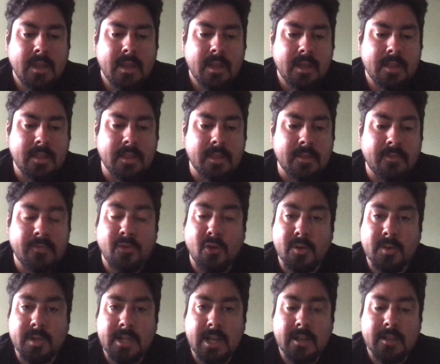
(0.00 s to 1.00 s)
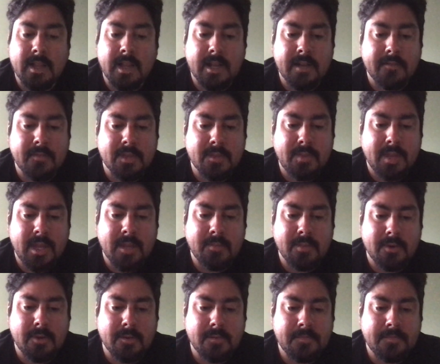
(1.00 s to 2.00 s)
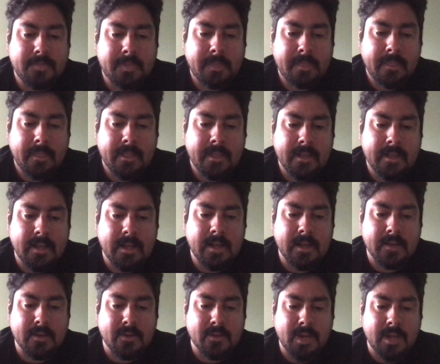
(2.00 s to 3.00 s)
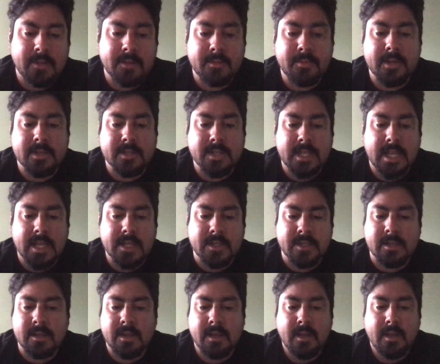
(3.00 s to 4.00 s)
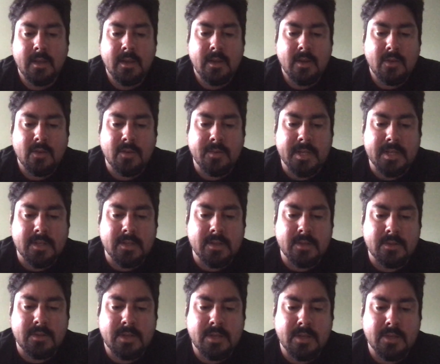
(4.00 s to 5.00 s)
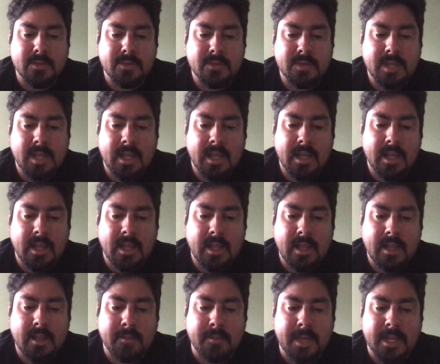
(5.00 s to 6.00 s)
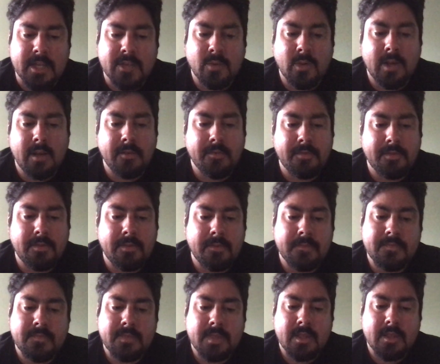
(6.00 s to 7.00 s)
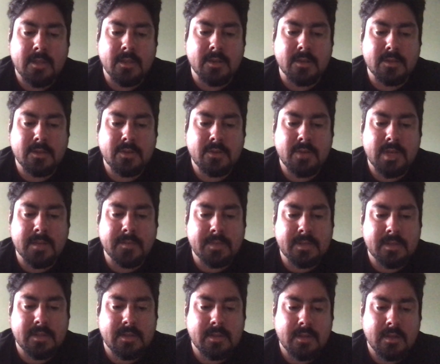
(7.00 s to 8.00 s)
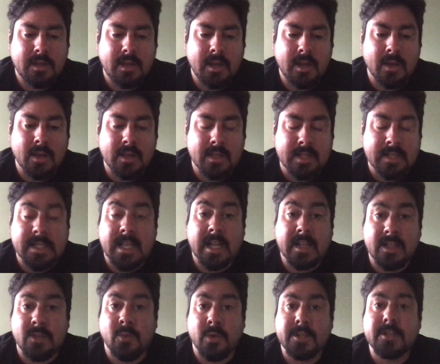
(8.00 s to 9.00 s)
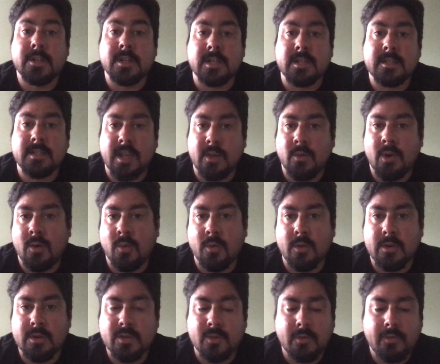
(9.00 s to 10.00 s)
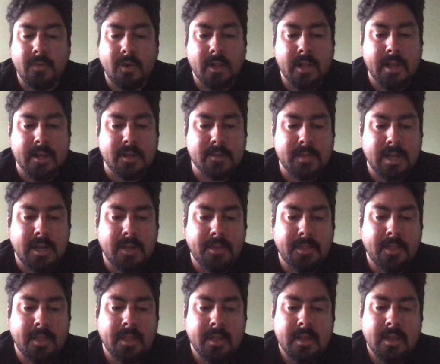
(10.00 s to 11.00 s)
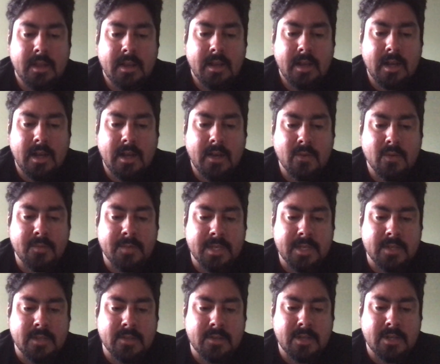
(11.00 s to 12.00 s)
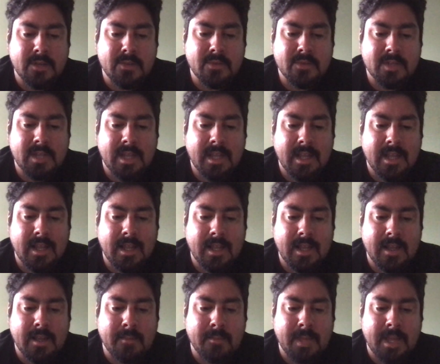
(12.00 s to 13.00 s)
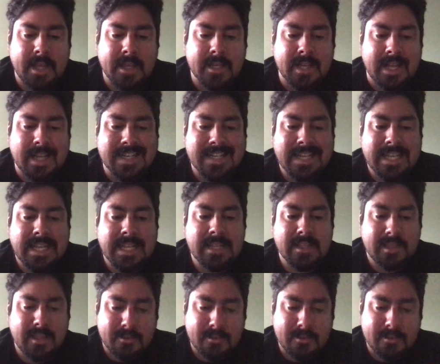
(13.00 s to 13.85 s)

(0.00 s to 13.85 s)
The formal outline for the paper, or rather the presentation, will be due Tuesday, May 12th. Your script, exactly what you're going to say, what words will fall out of your mouth, will be due Tuesday, May 19th.